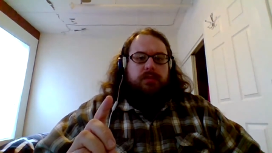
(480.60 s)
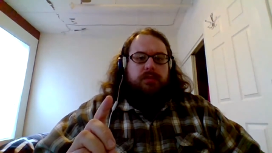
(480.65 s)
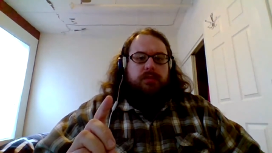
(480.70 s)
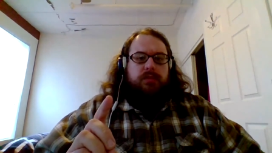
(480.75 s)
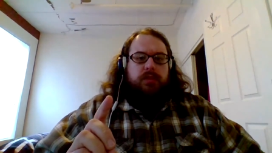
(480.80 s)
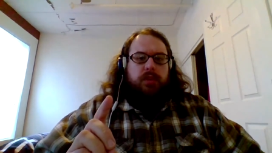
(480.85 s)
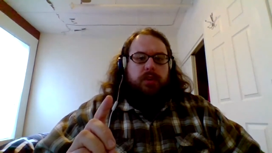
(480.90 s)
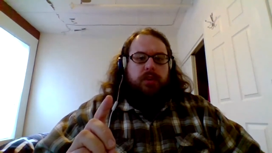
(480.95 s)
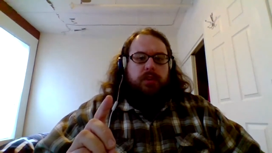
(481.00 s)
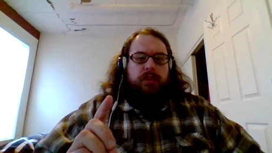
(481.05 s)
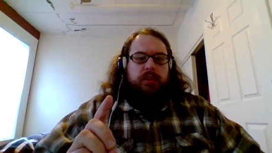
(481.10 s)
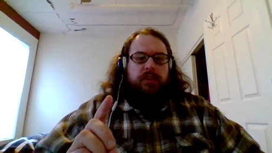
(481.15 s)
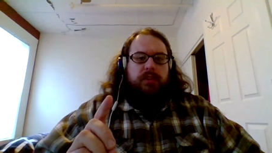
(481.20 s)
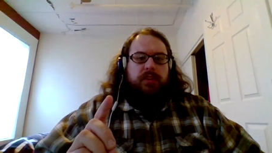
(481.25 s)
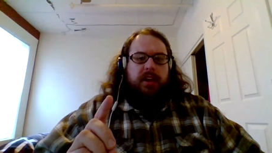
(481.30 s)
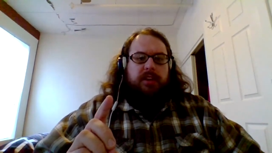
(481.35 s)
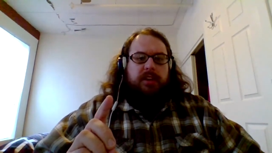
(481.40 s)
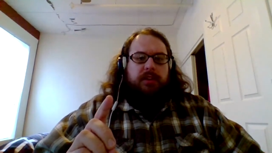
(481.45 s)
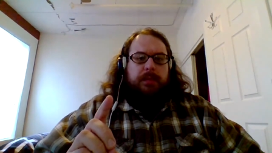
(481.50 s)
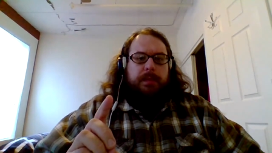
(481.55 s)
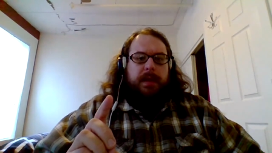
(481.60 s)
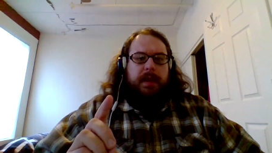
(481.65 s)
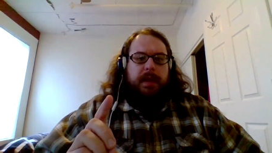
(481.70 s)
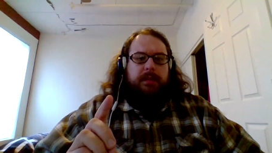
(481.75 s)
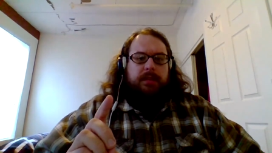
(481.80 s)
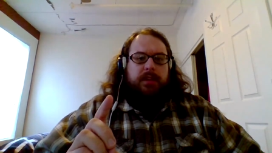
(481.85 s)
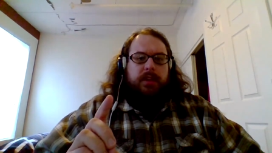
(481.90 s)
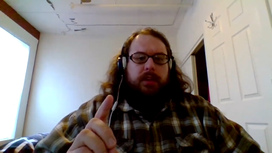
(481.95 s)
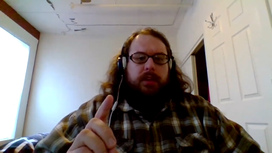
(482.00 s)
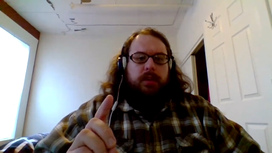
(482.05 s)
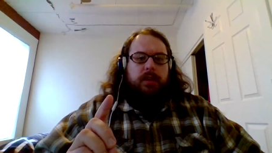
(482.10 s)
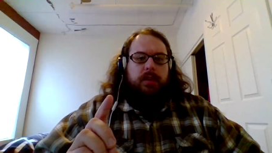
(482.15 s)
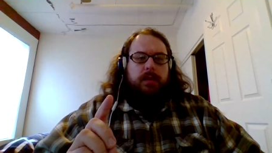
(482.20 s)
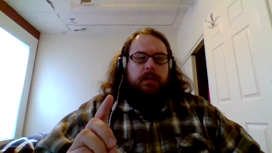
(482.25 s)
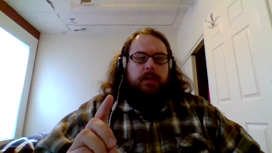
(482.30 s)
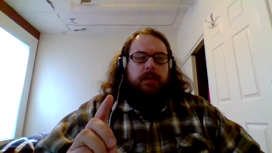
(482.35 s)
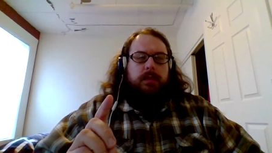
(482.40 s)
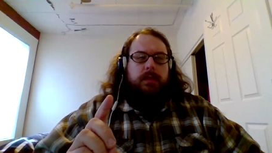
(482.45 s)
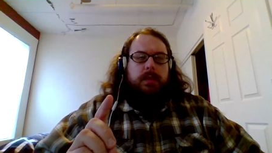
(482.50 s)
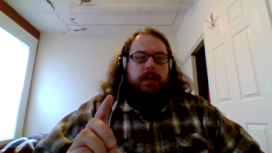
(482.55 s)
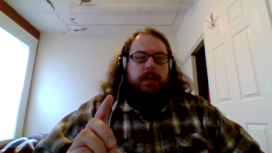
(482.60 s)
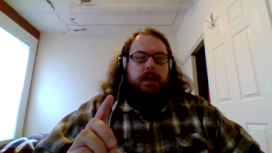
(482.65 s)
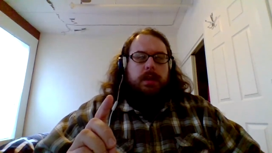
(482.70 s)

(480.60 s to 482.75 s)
rolled his eyes and back of his head and go went